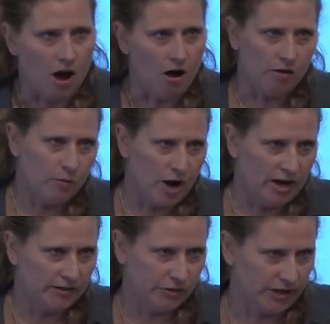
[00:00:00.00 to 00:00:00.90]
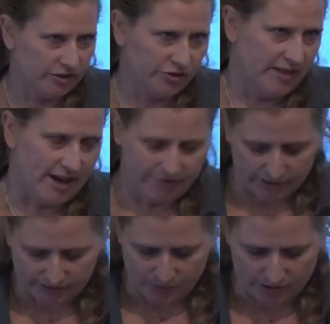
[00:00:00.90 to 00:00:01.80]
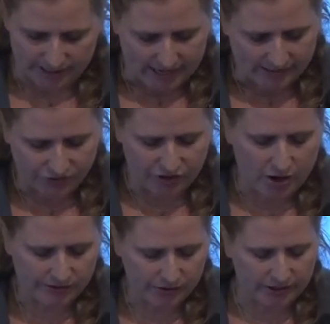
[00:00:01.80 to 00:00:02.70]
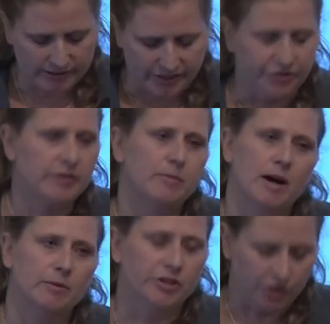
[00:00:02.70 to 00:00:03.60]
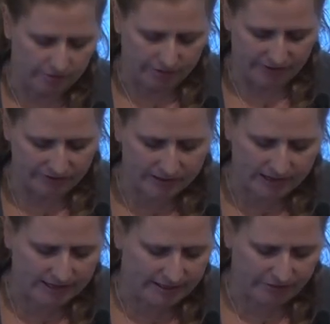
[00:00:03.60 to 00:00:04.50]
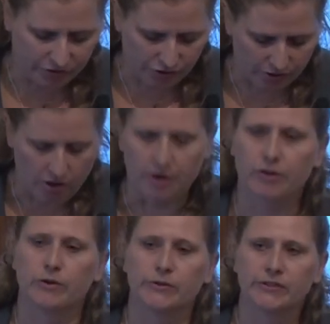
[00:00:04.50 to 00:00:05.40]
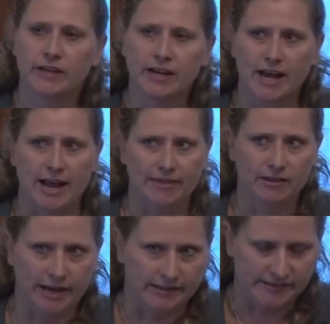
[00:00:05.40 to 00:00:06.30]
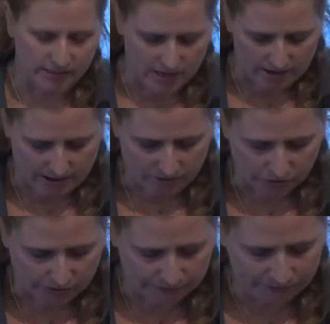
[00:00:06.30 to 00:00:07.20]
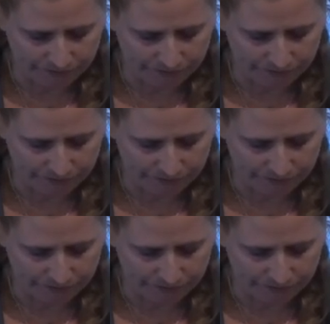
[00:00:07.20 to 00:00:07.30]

all the while doing that very small task. She also continued to publish over 50 scientific journal articles in The Lancet and others.